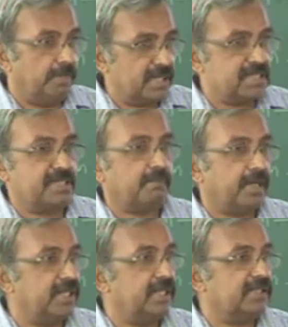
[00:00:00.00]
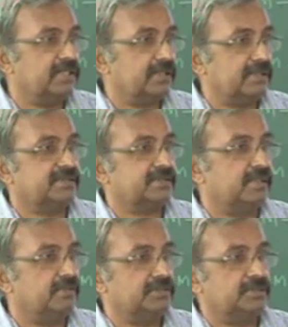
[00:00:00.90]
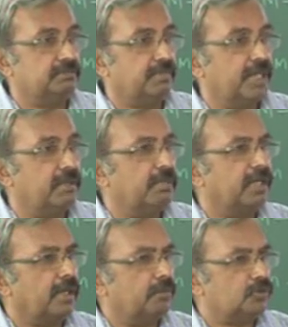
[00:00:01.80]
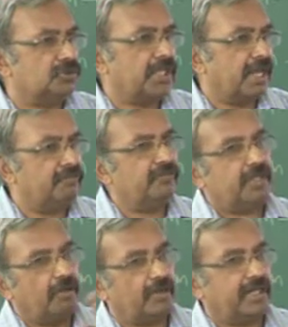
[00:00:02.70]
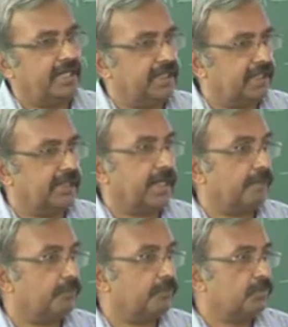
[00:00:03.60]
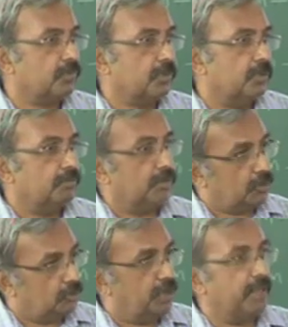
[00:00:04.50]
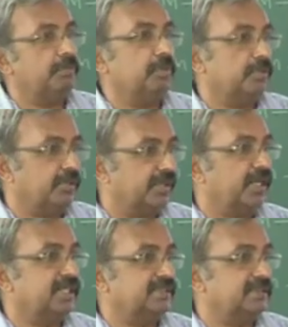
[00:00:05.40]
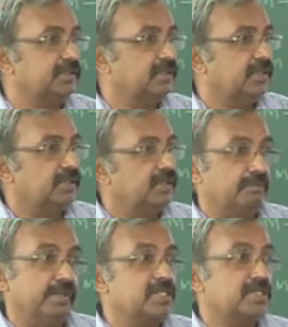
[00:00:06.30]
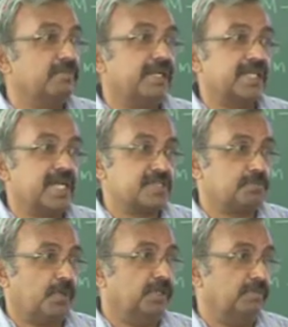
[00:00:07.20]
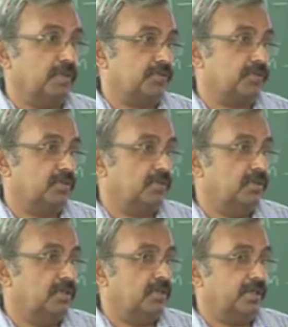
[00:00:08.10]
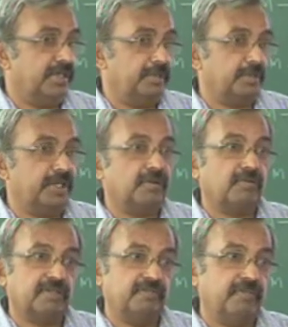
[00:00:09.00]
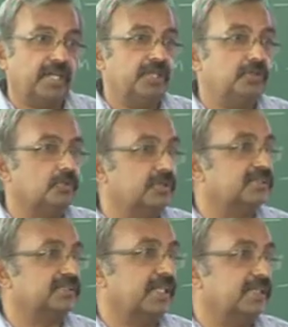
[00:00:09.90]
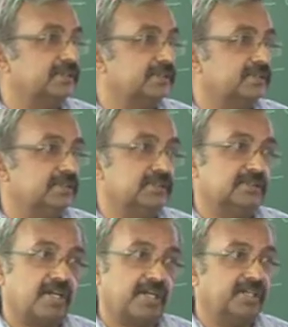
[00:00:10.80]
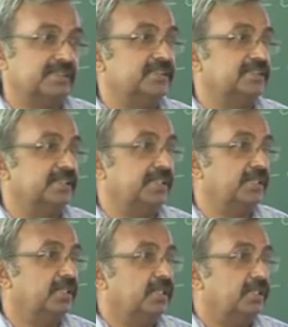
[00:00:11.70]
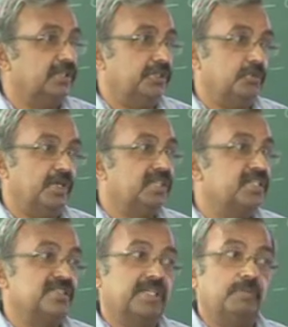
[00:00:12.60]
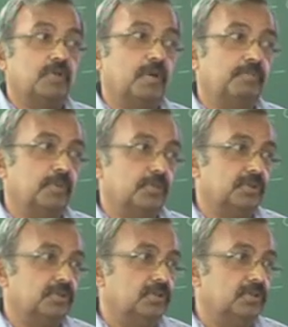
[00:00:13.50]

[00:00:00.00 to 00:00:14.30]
Benzamide is a crystal which is made by almost every organic lab. But today people realize that the benzamide has polymers. Depending on the way you crystallize, it's not necessary that you get the same compound.